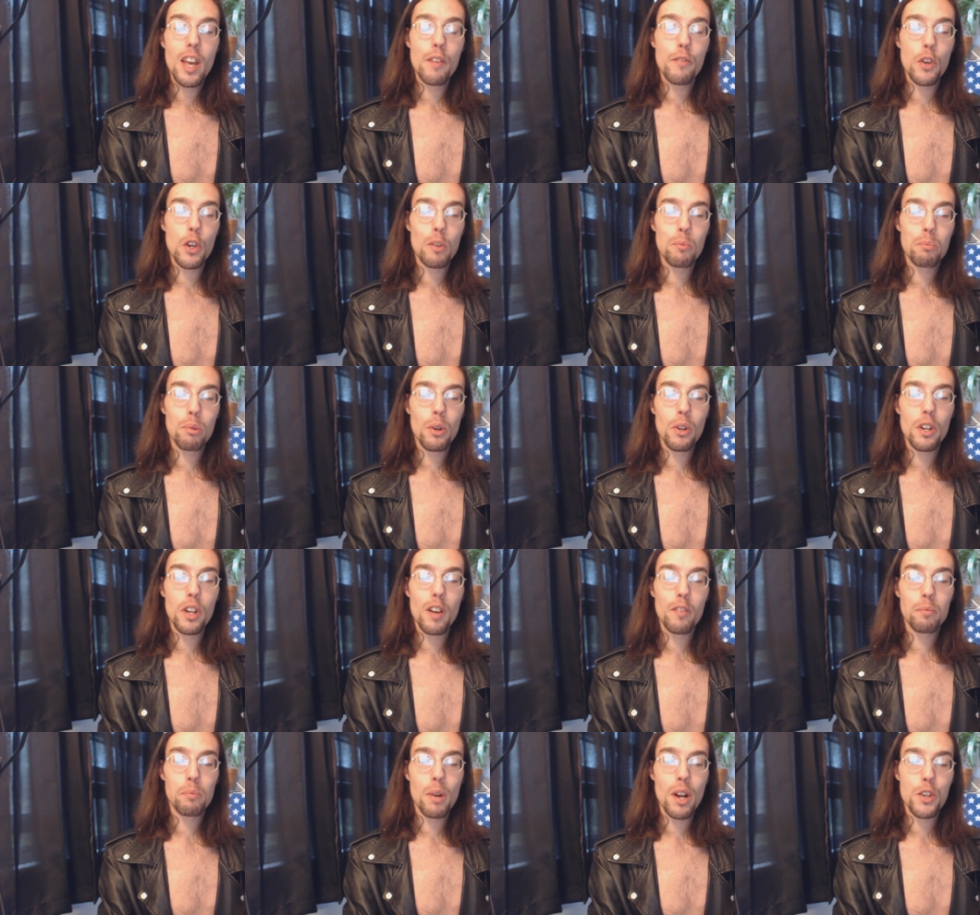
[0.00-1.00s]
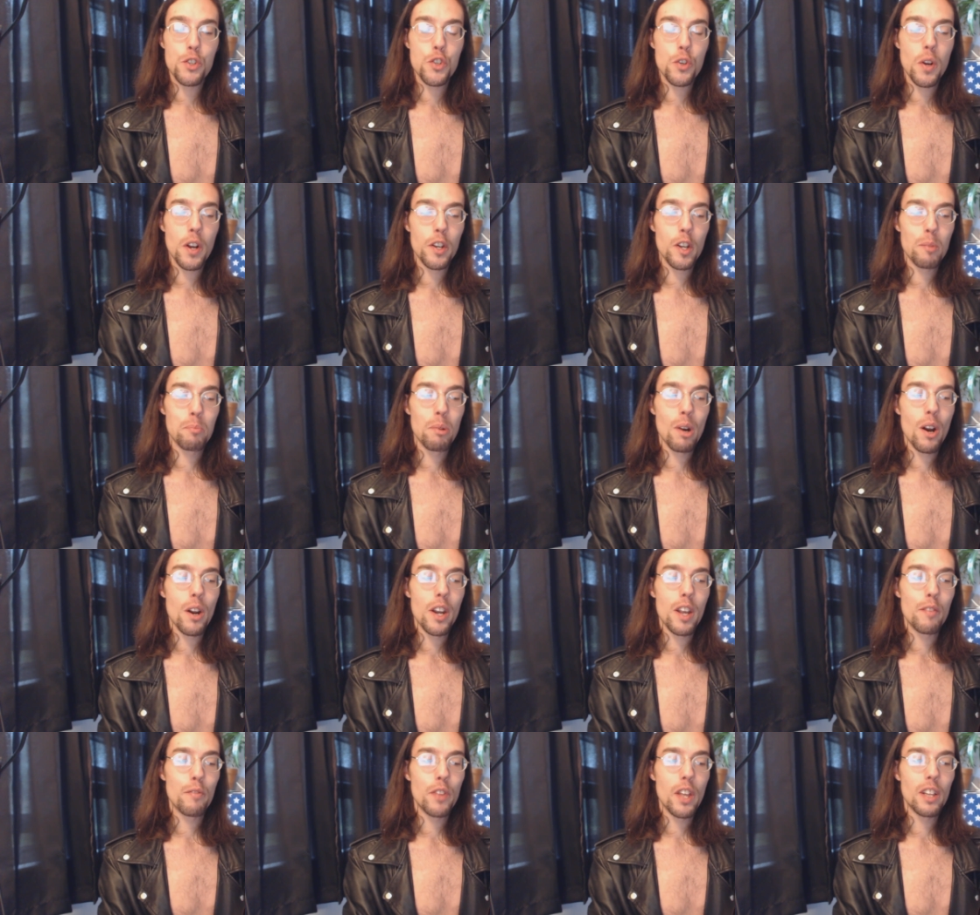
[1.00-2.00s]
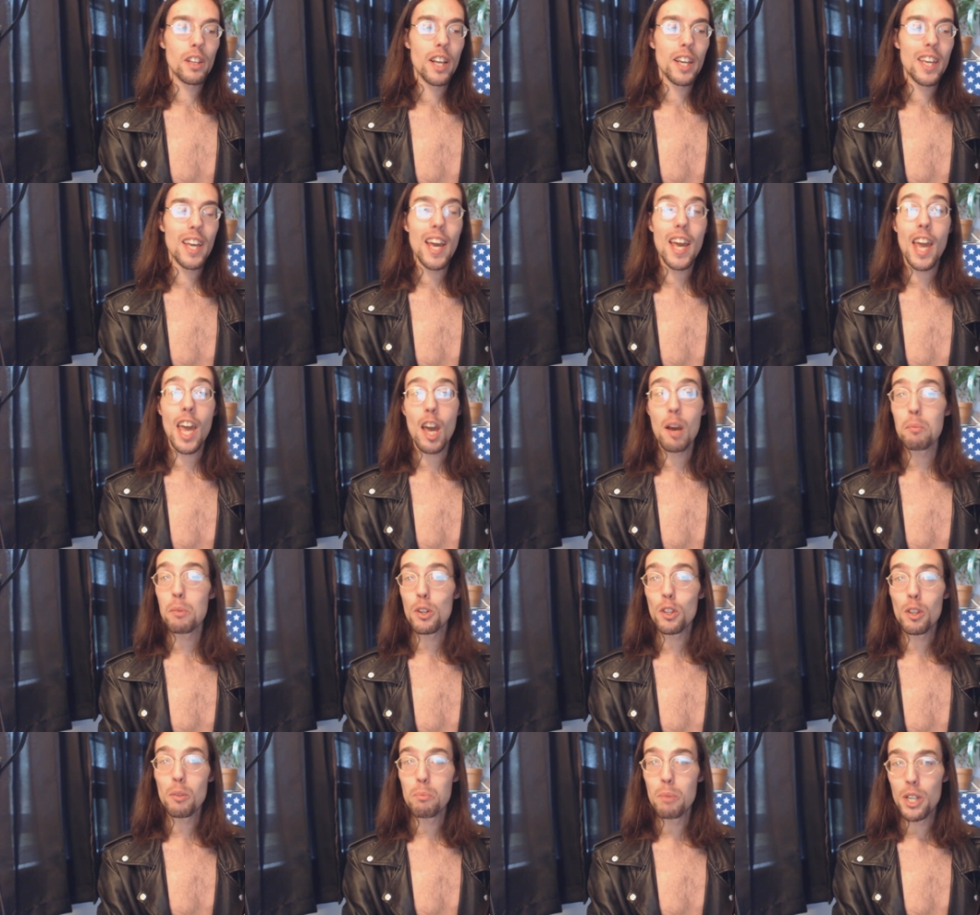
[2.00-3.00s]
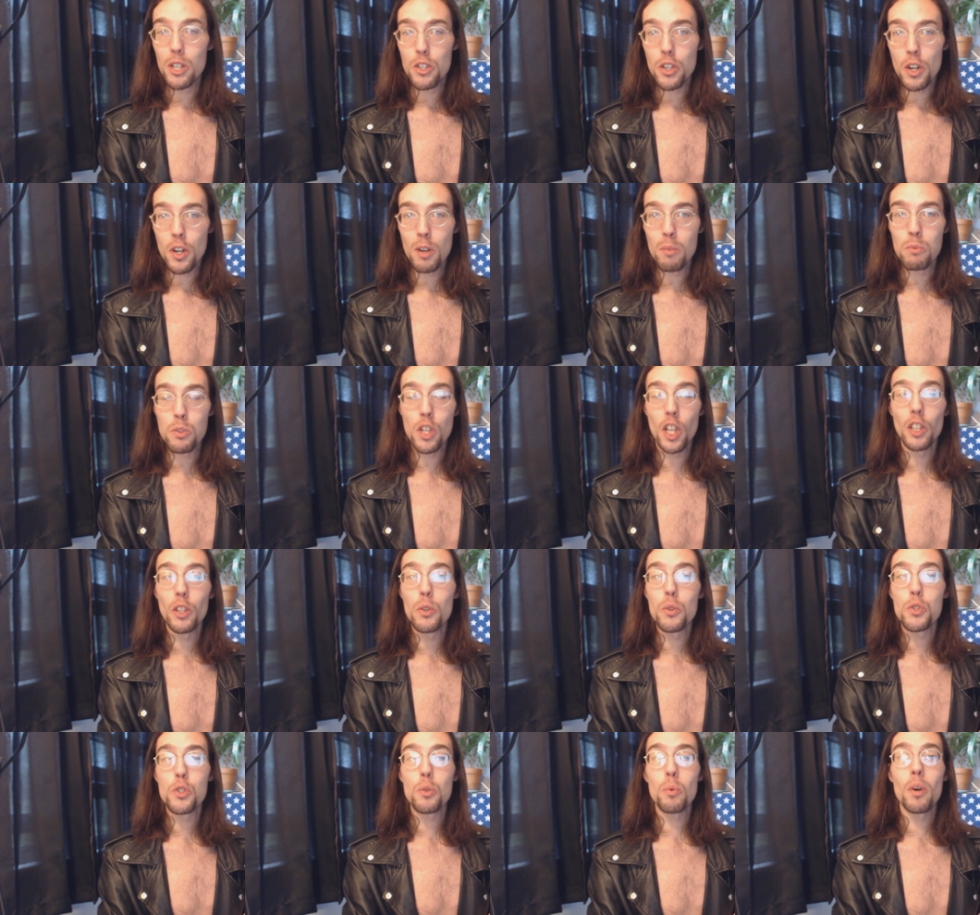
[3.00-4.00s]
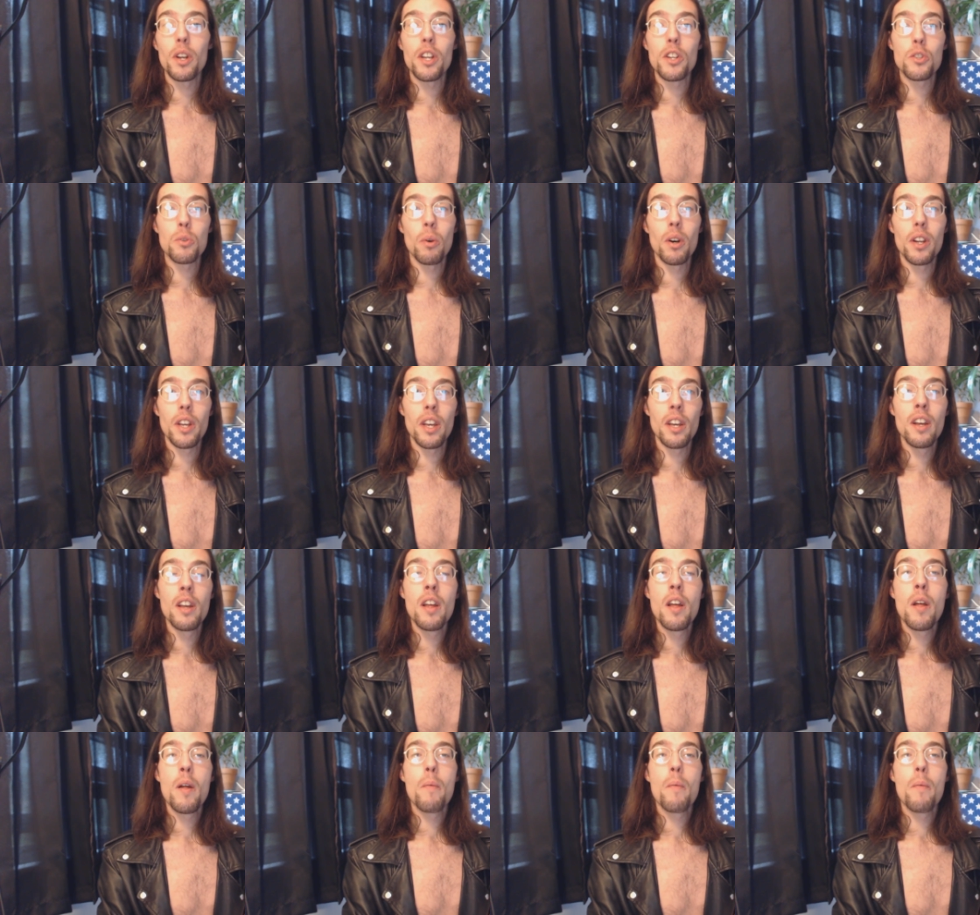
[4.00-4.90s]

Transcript: If you can put enough pressure on your party, if they like get hammered in the midterms, they lose 2020,